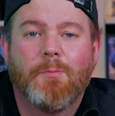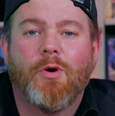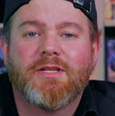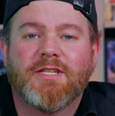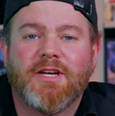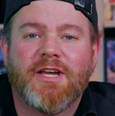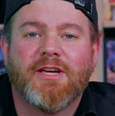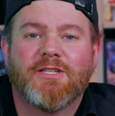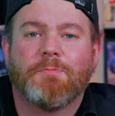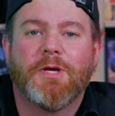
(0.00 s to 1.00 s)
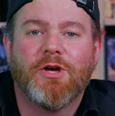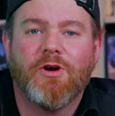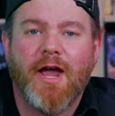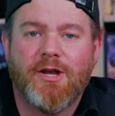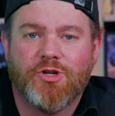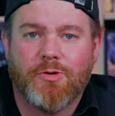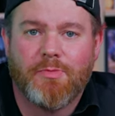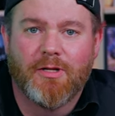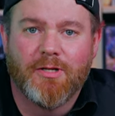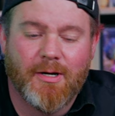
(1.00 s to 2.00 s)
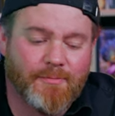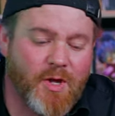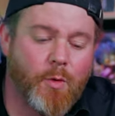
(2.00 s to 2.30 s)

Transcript: Point City is a pure engine builder